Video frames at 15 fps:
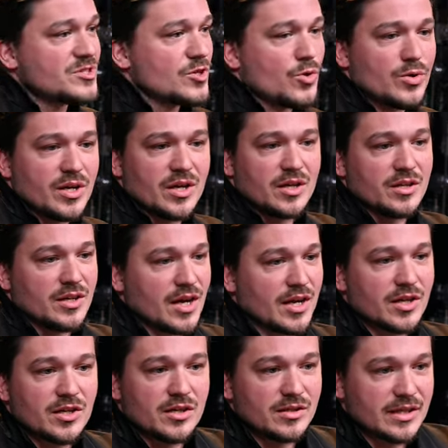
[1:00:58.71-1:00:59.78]
Sony,
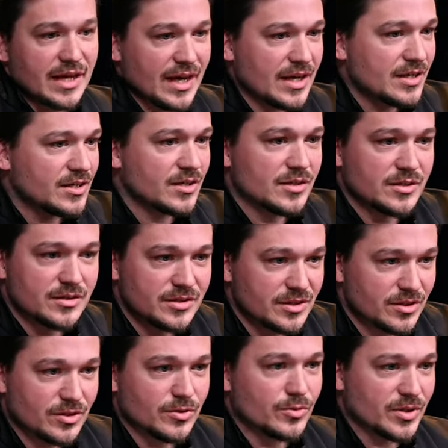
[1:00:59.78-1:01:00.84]
Nikon, Canon,
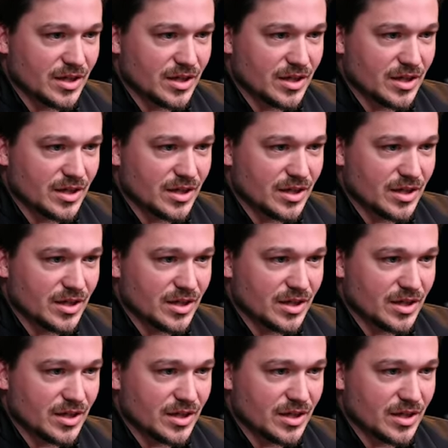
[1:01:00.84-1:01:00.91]
you know,